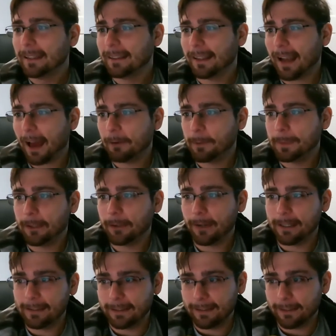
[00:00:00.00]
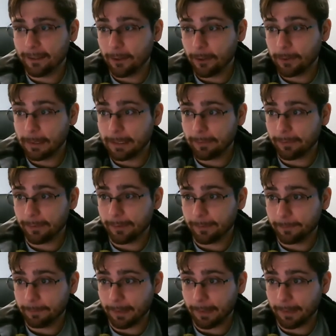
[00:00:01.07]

that I would be crazy to go to a different